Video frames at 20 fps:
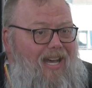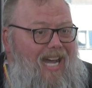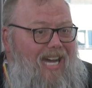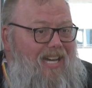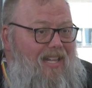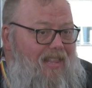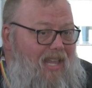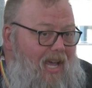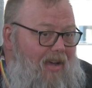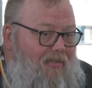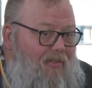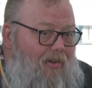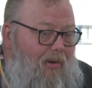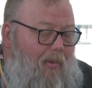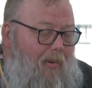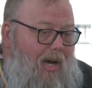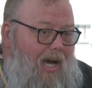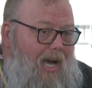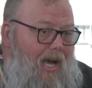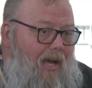I did that for a
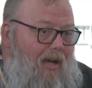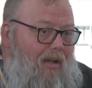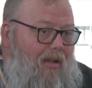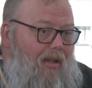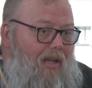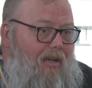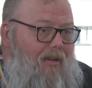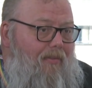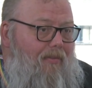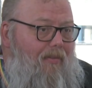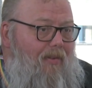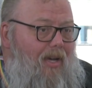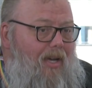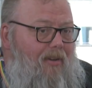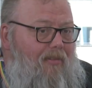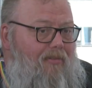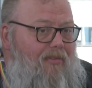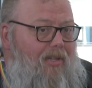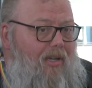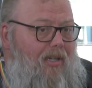while.
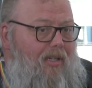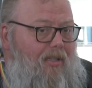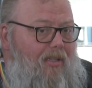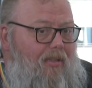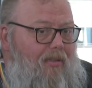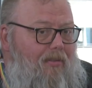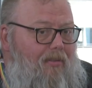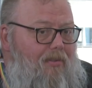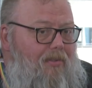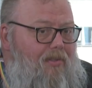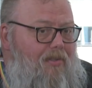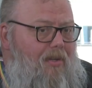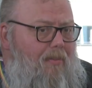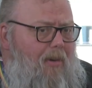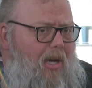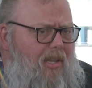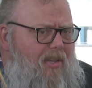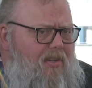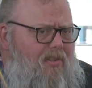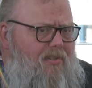I've done some
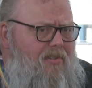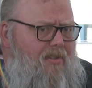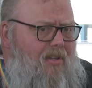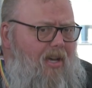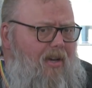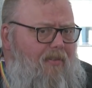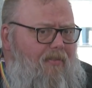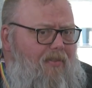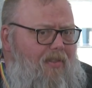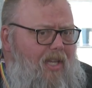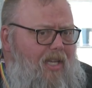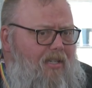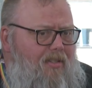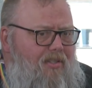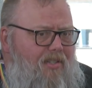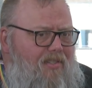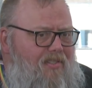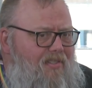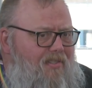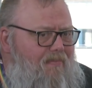other stuff that
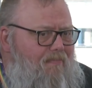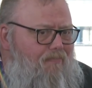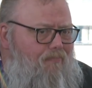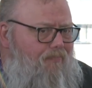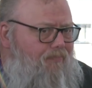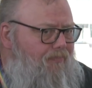just